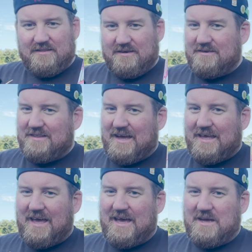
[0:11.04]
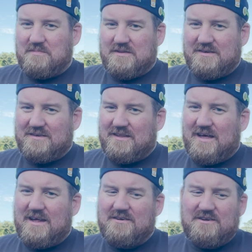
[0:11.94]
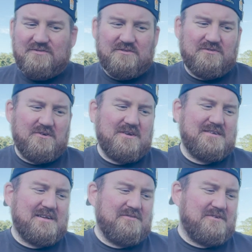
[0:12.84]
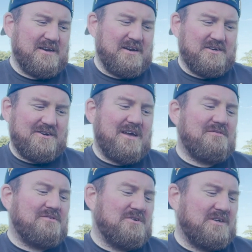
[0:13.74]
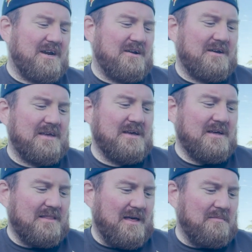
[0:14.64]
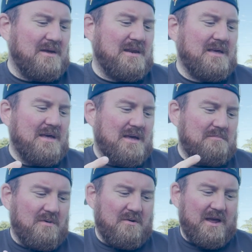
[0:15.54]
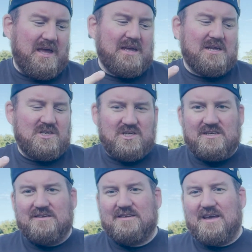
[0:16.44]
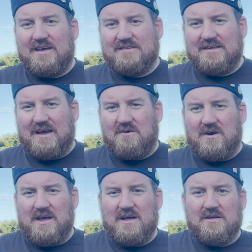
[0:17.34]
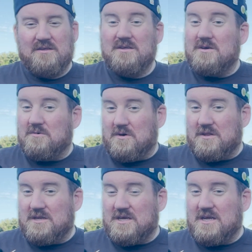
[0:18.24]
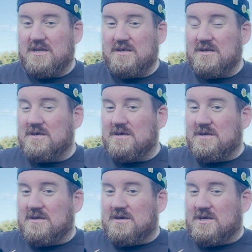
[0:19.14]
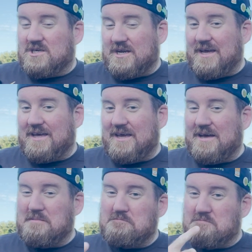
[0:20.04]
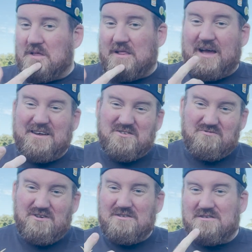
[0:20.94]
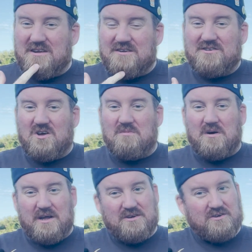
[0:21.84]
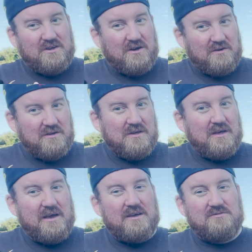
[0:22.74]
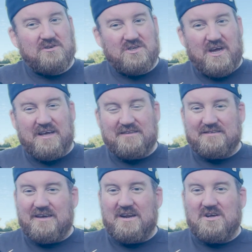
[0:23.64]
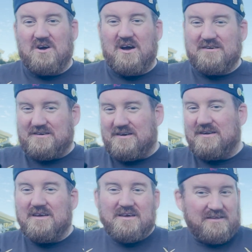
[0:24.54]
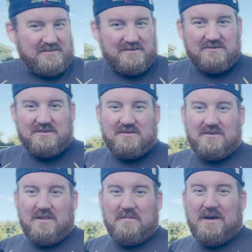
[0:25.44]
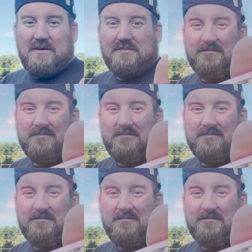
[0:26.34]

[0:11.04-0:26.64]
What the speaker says: there's that cake, but there's a lot of different fruity stuff on here. Dragon fruit, cherry, lemon, meringue, cheesecake, sour ale. Will it need a shake cam? The last one didn't so much, so I guess we'll shy on the side of caution and see what this is all about.